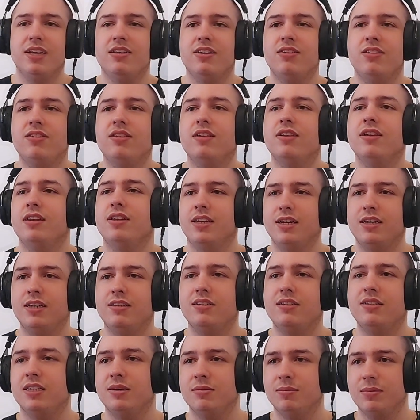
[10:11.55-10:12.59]
guys
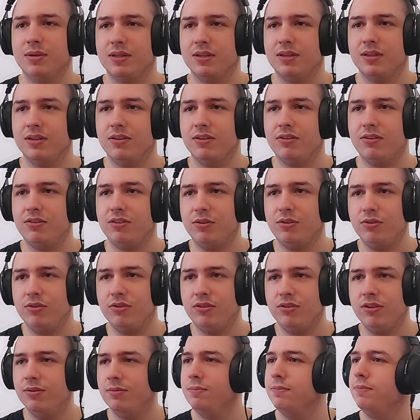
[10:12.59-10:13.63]
next time. See
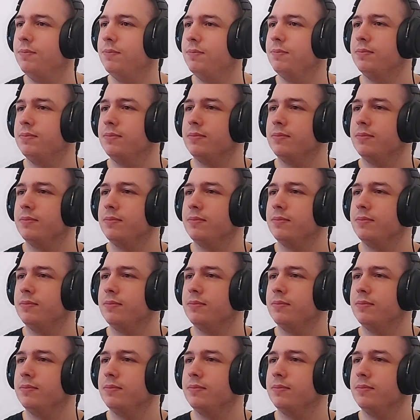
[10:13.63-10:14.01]
you.